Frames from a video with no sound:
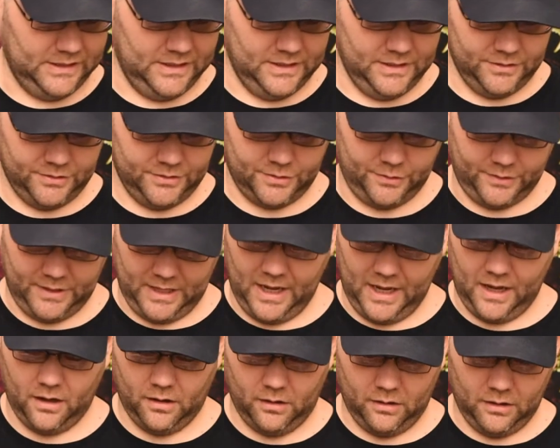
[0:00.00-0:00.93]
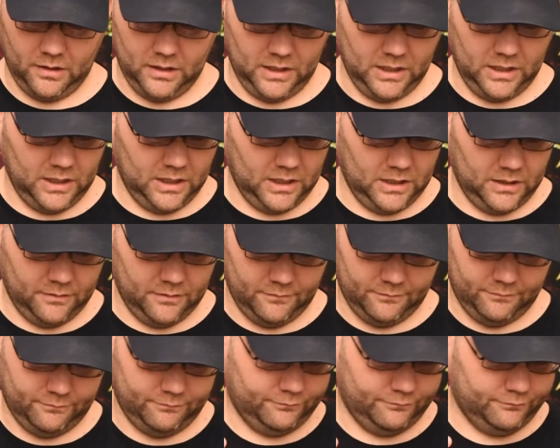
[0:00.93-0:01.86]
So yeah,
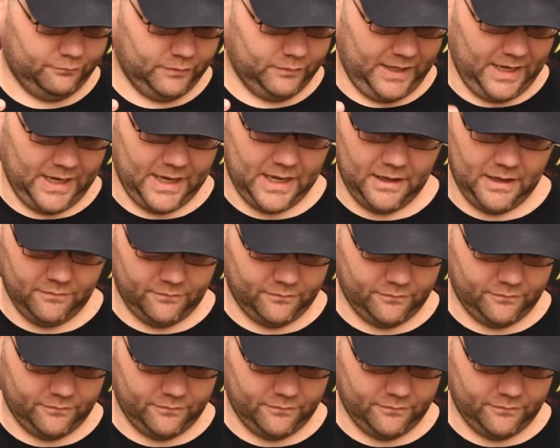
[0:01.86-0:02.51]
we have,